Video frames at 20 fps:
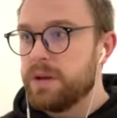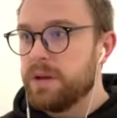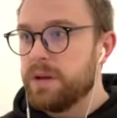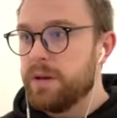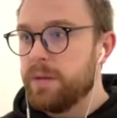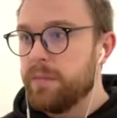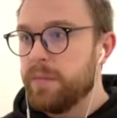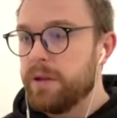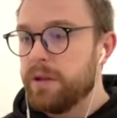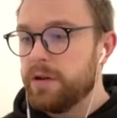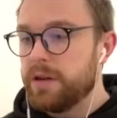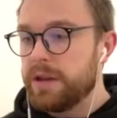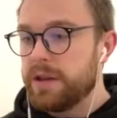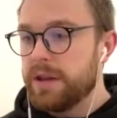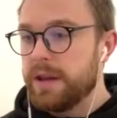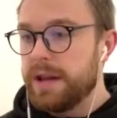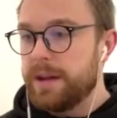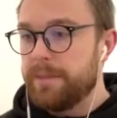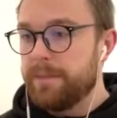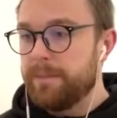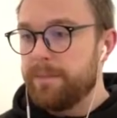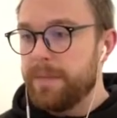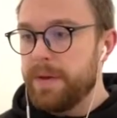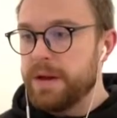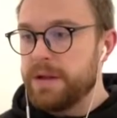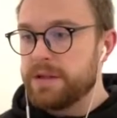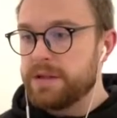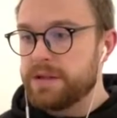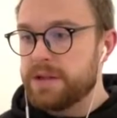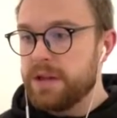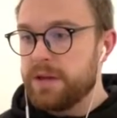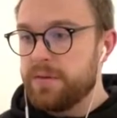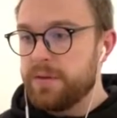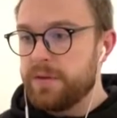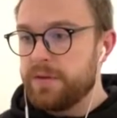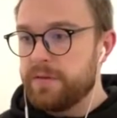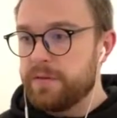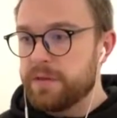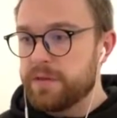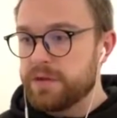But look at that, I just got
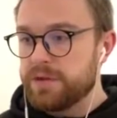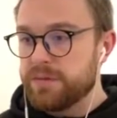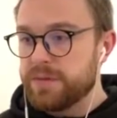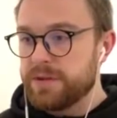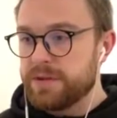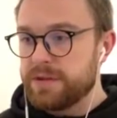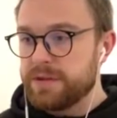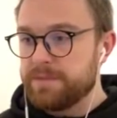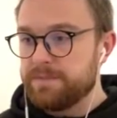reinforcements.